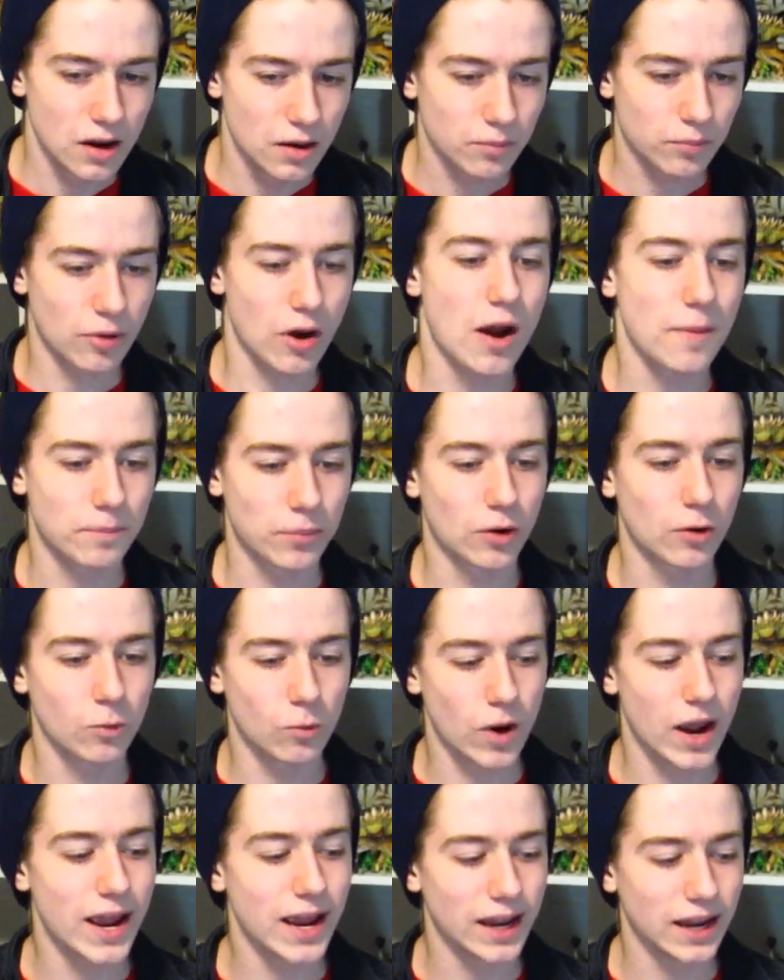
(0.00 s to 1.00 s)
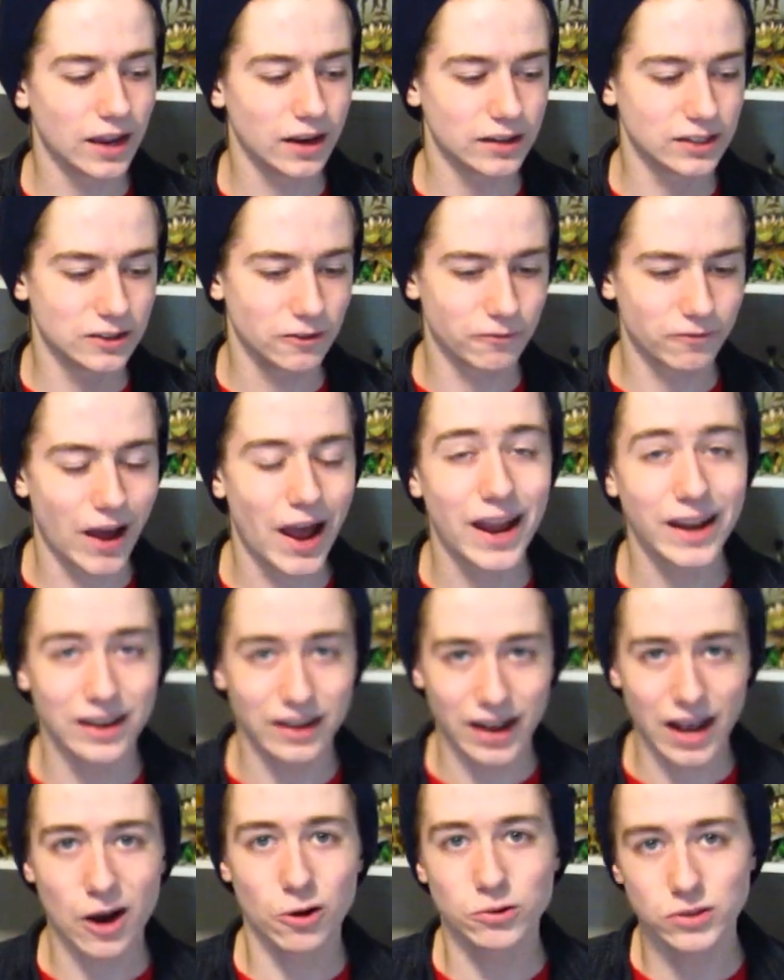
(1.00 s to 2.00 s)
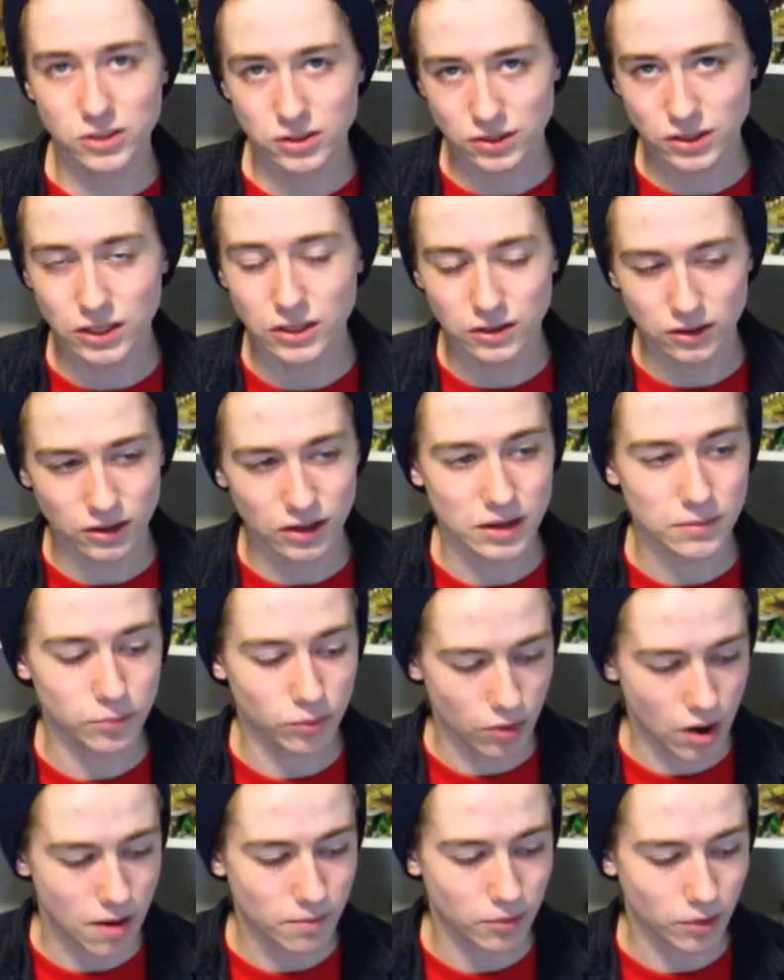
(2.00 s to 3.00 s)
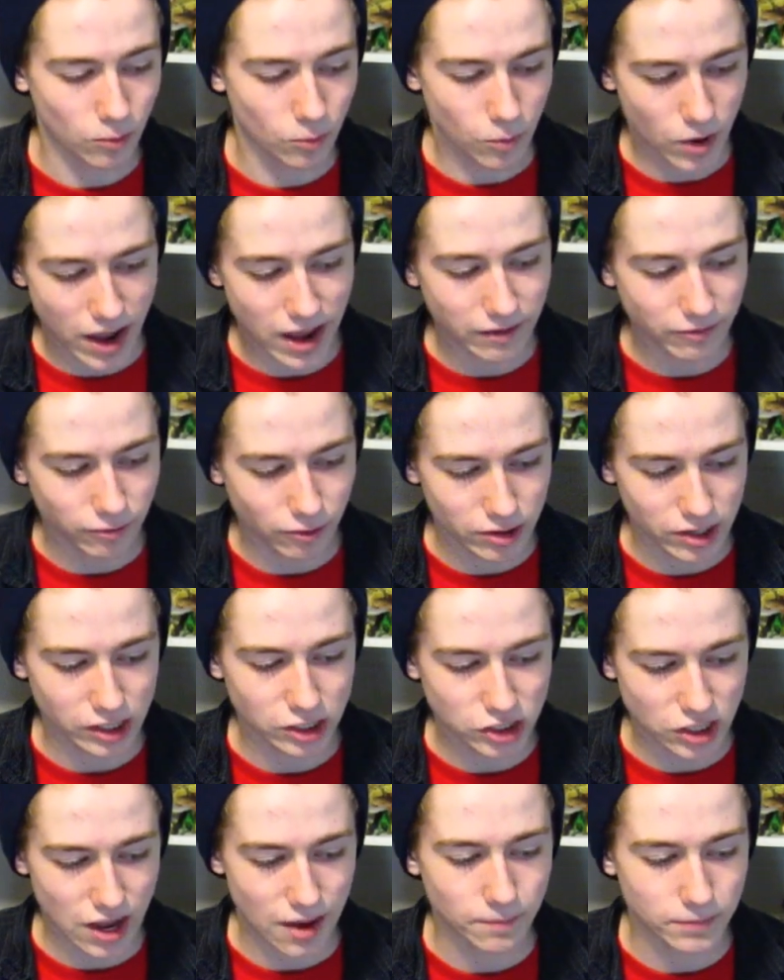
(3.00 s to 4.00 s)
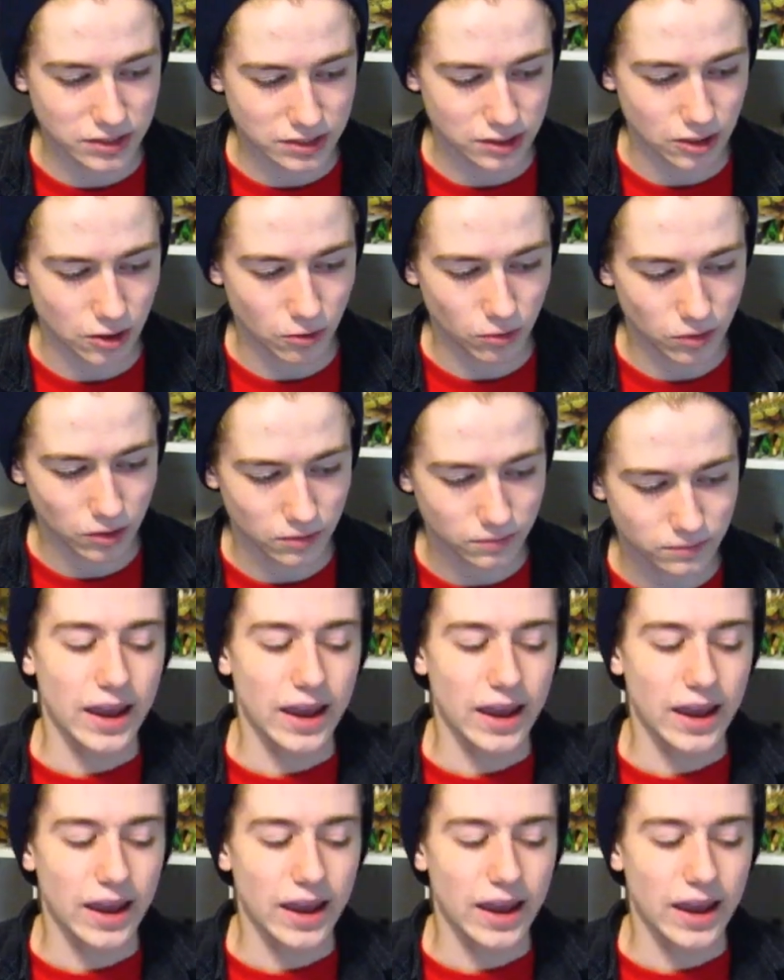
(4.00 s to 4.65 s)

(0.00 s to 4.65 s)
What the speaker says: proper way, and divide it out in the proper way for each episode.